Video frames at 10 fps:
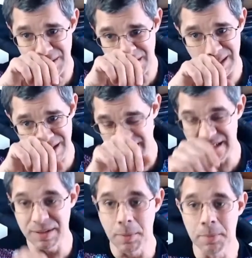Uh,
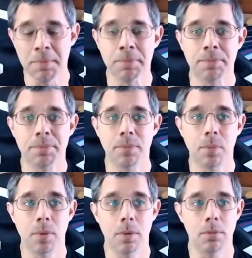
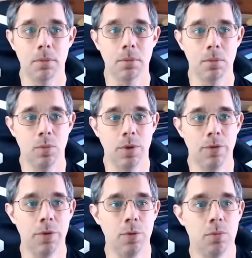
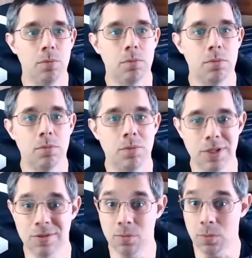if you
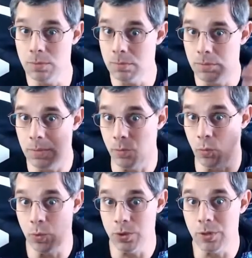get some,
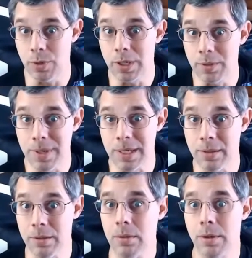which I
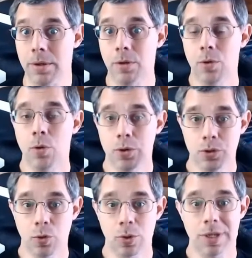recommend, you go to the
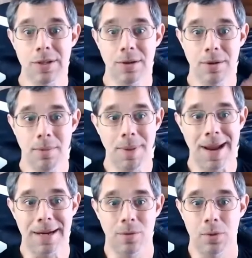store, get a
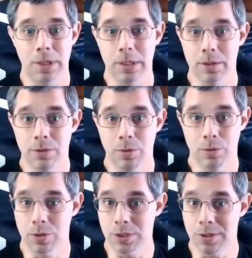bag of really good
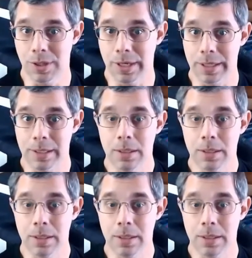noodles that you like.